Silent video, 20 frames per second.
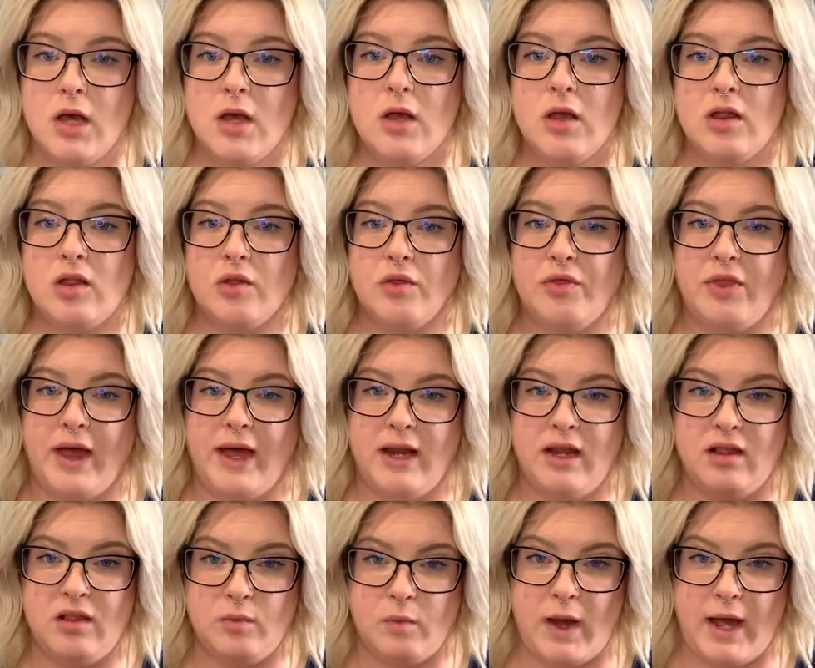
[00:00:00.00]
So that
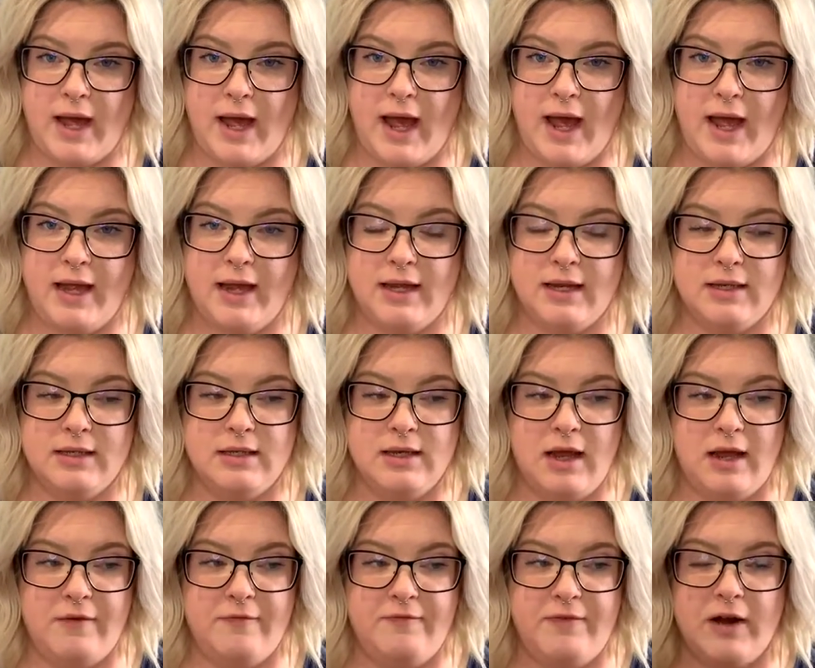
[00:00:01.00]
is why
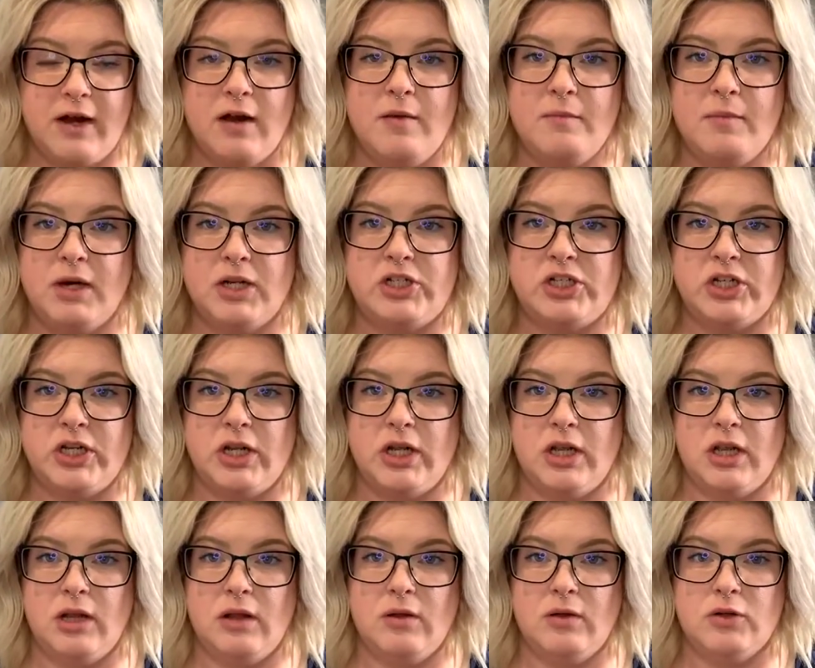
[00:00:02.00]
I very much
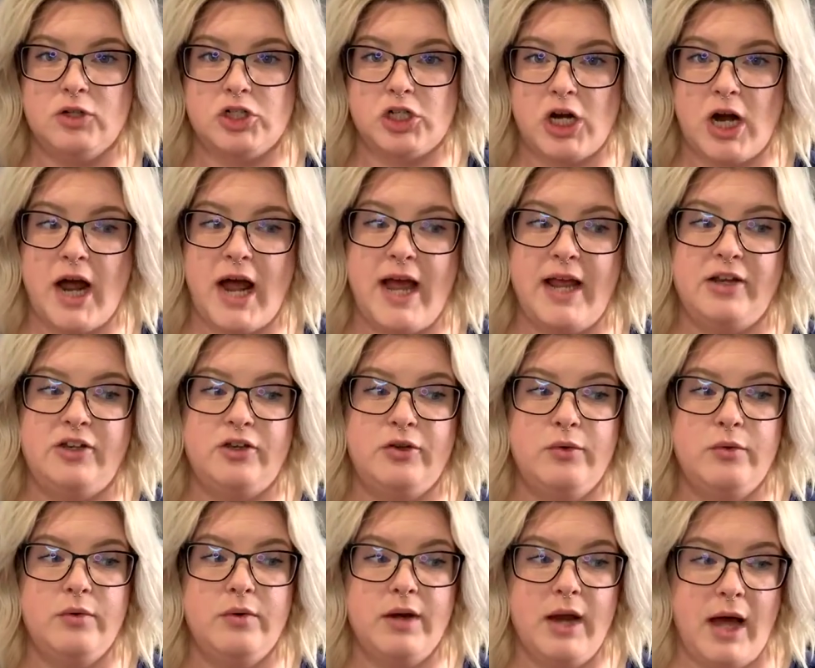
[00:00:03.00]
try to
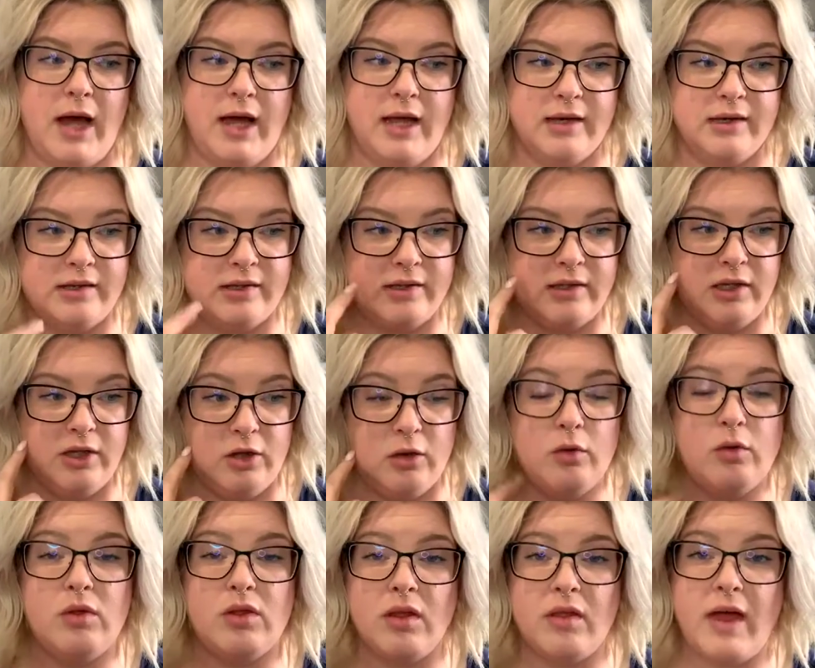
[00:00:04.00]
not
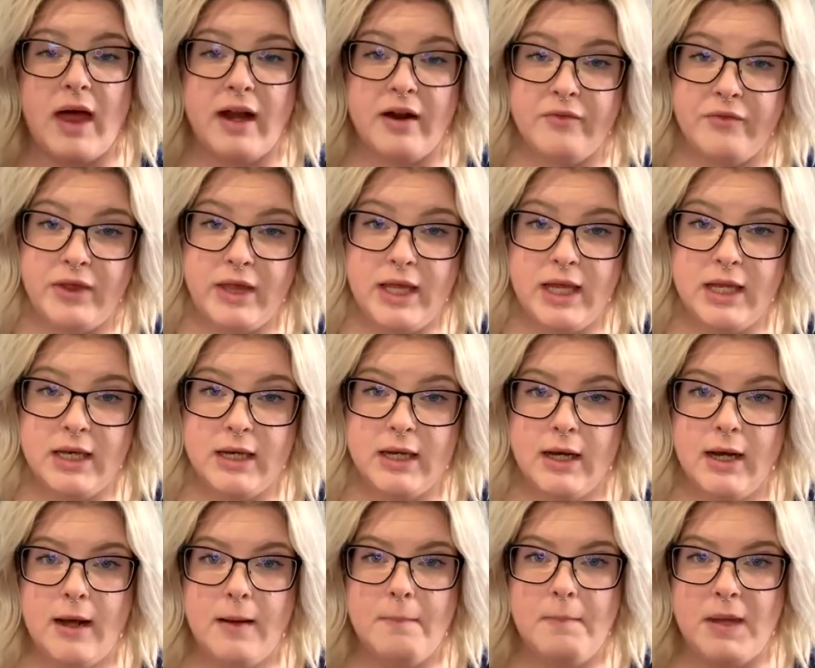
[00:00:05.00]
use a lot of heat
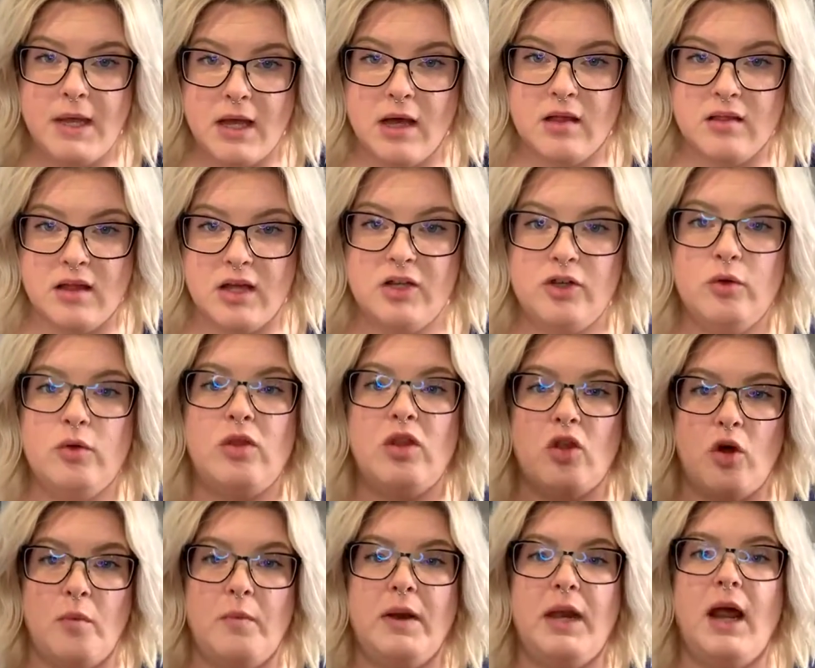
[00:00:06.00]
because I do
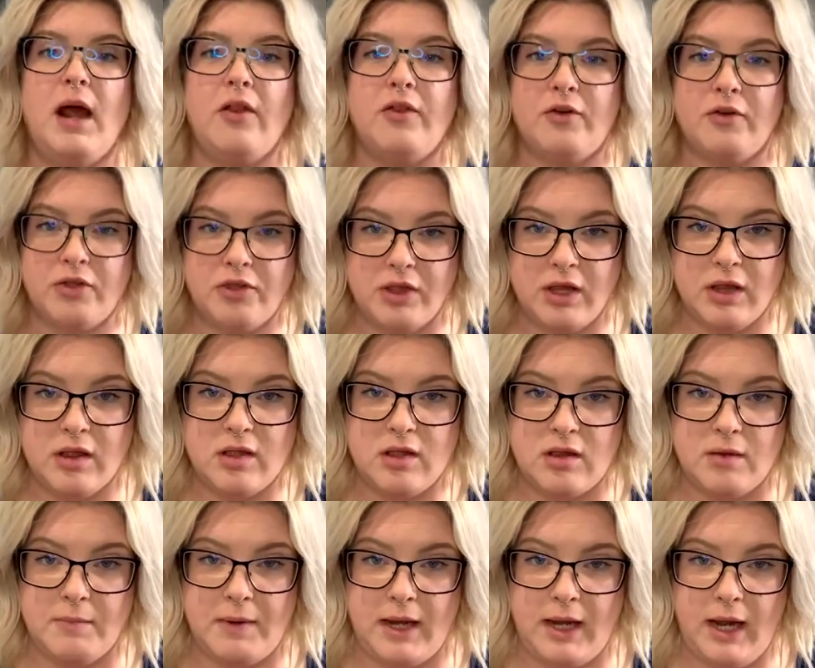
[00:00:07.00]
so many other things to
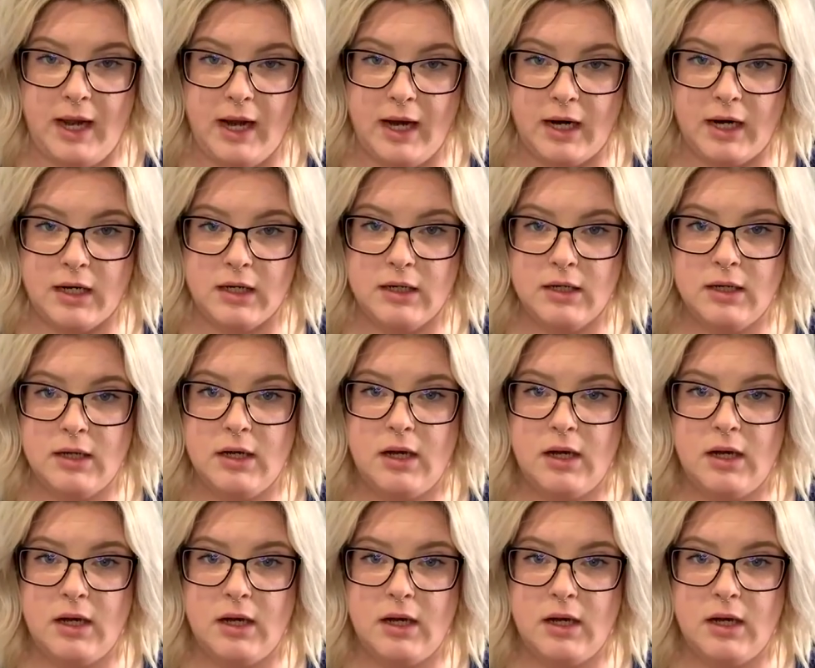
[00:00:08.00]
my hair.